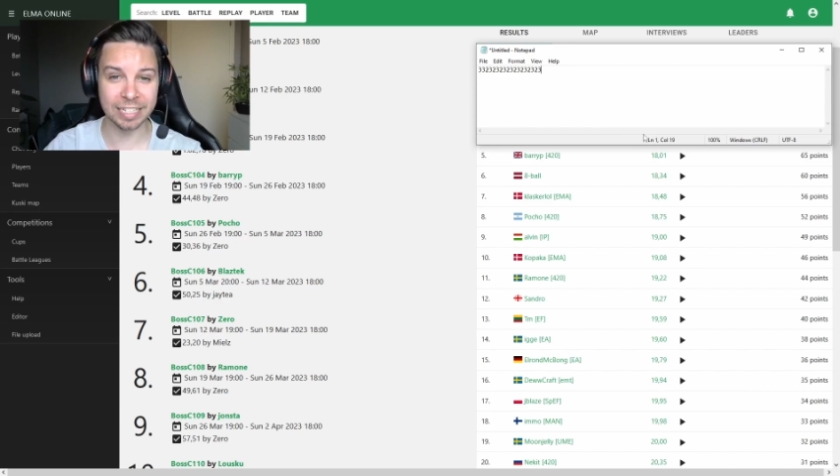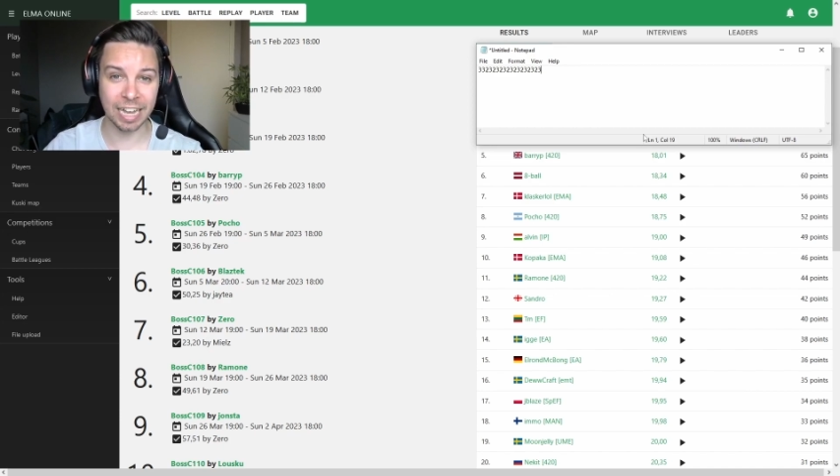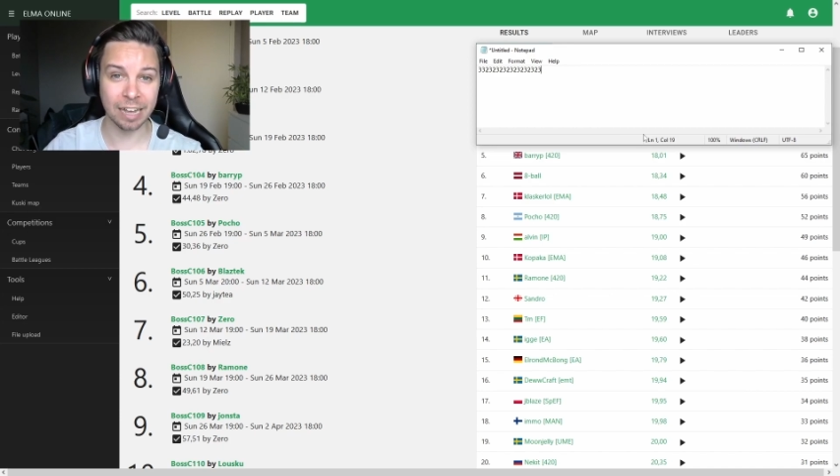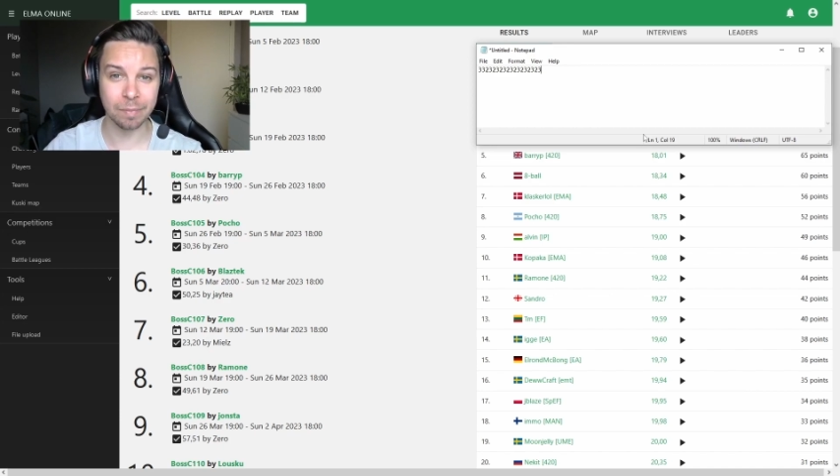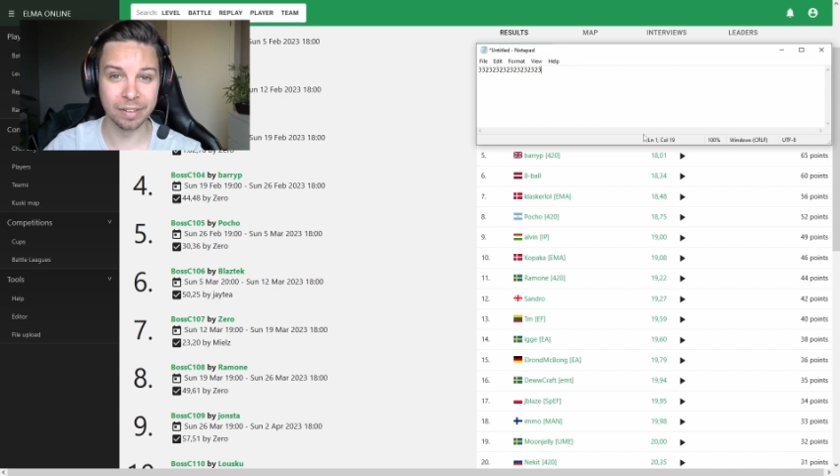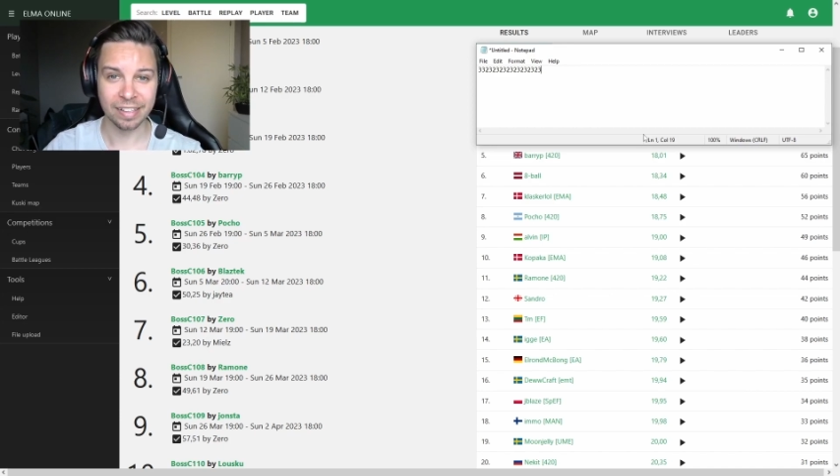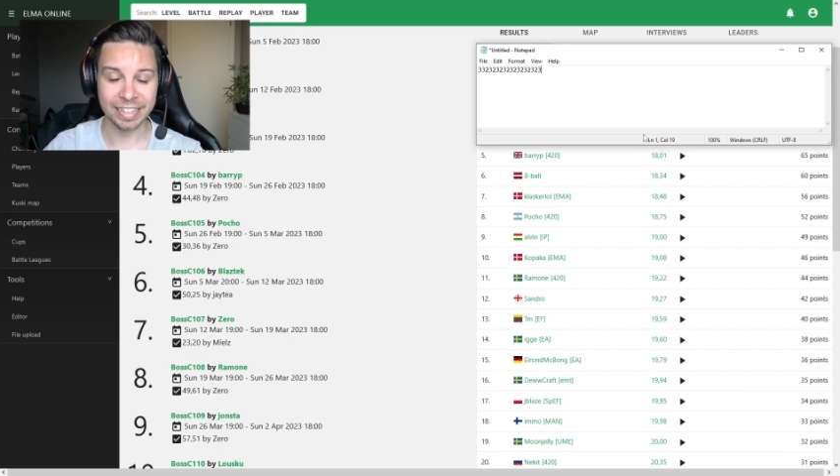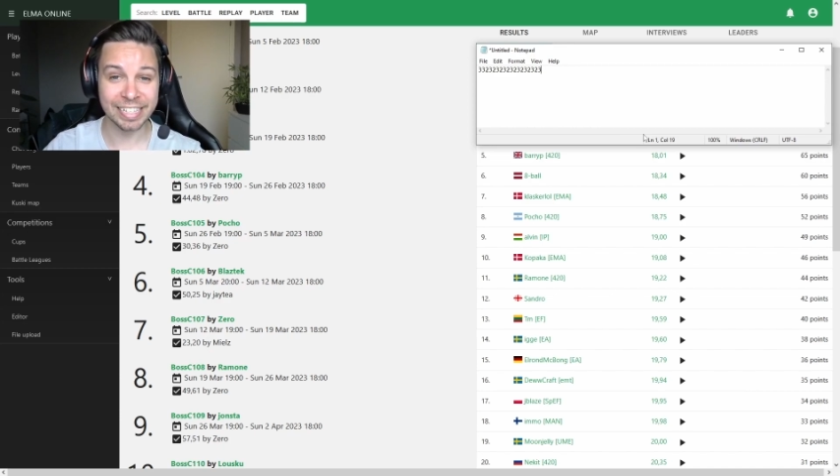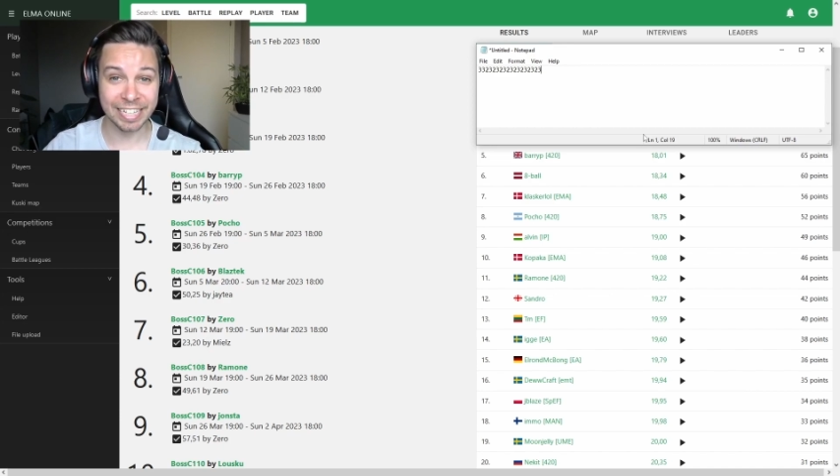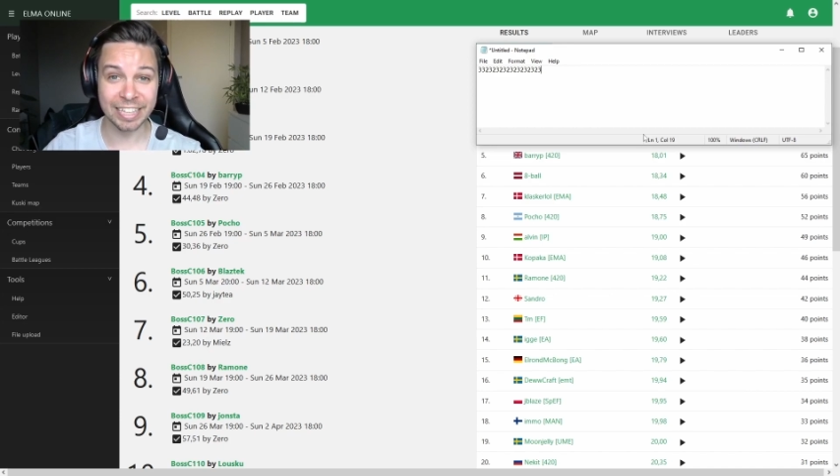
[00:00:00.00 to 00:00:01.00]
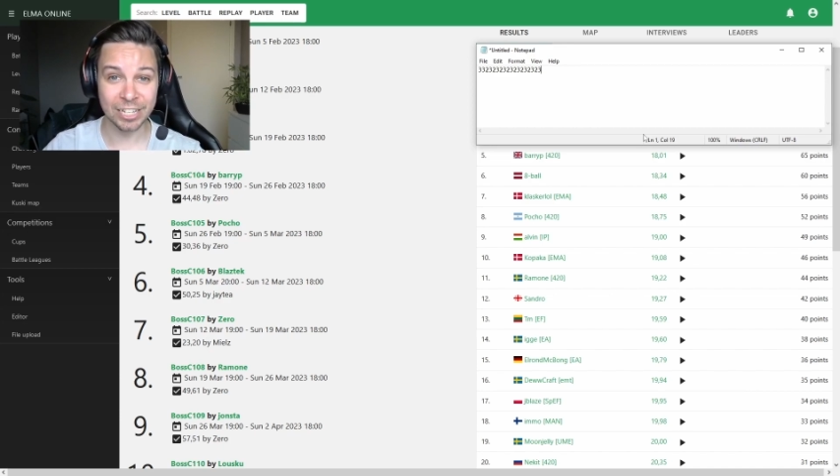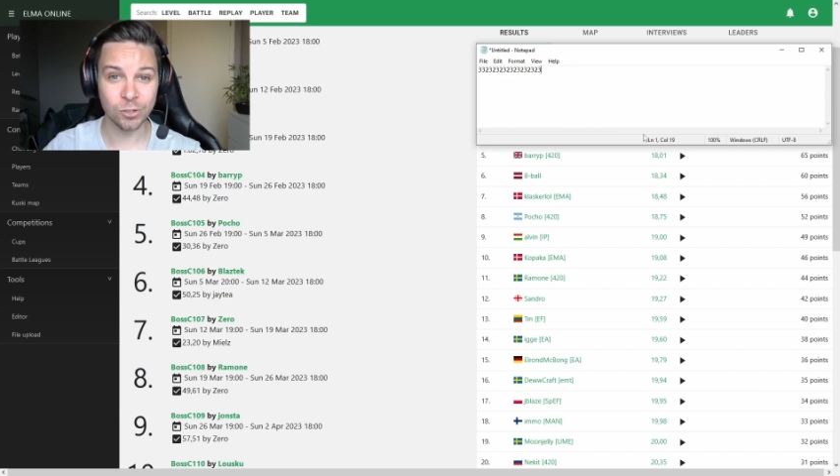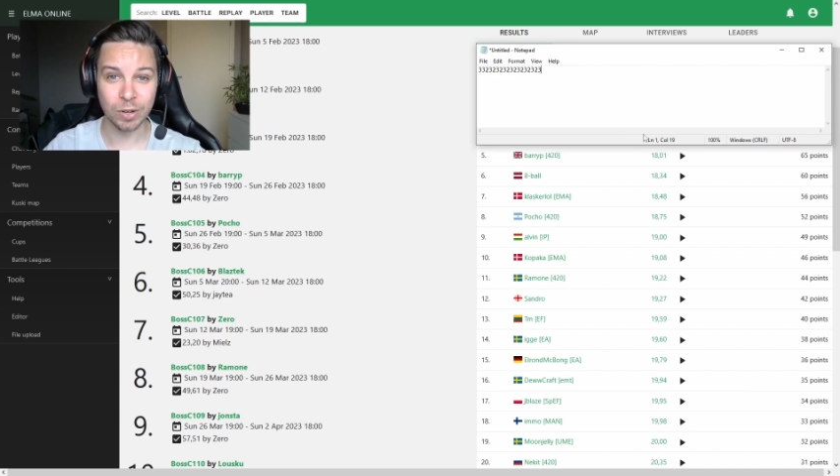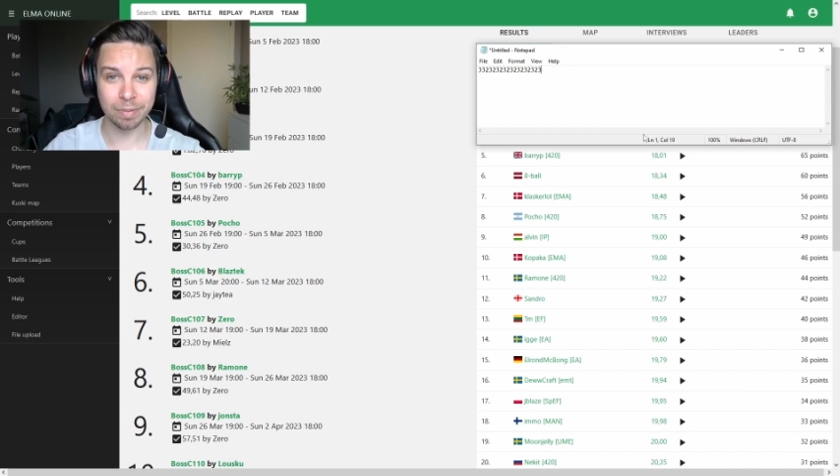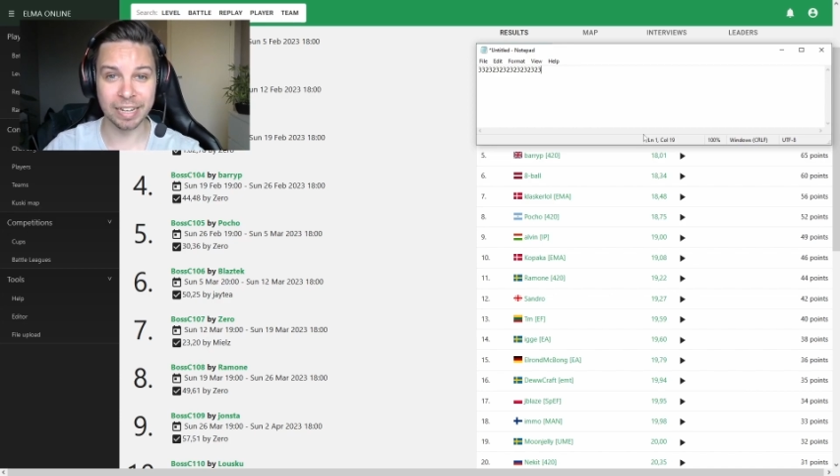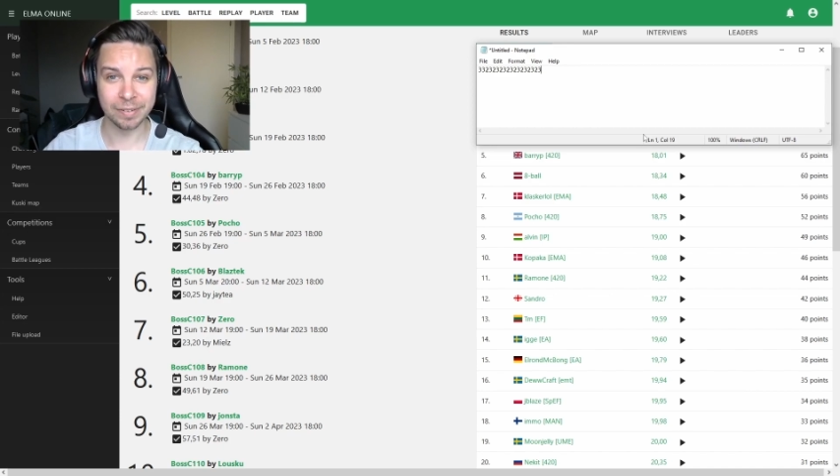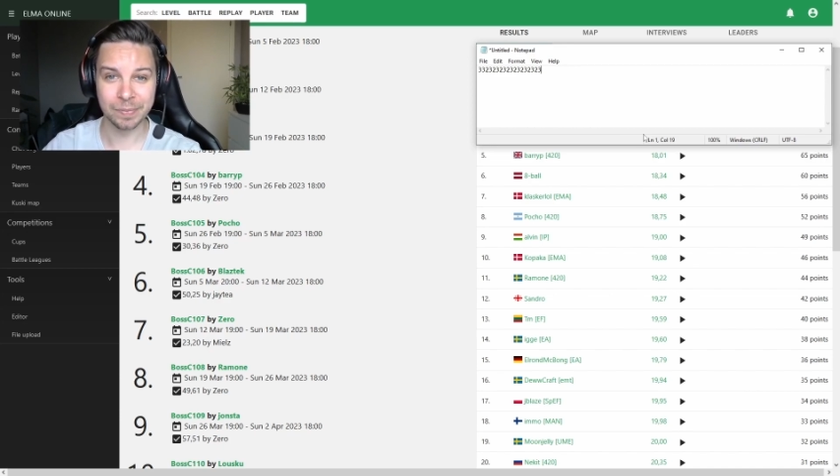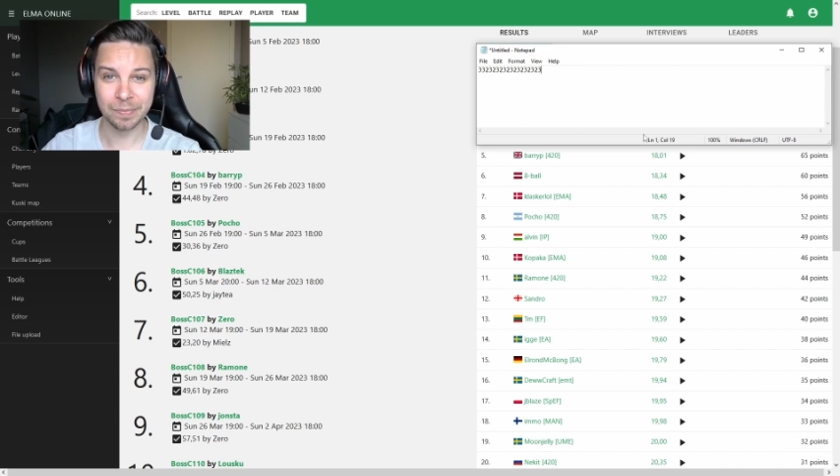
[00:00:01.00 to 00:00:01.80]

time. Let's see this replay.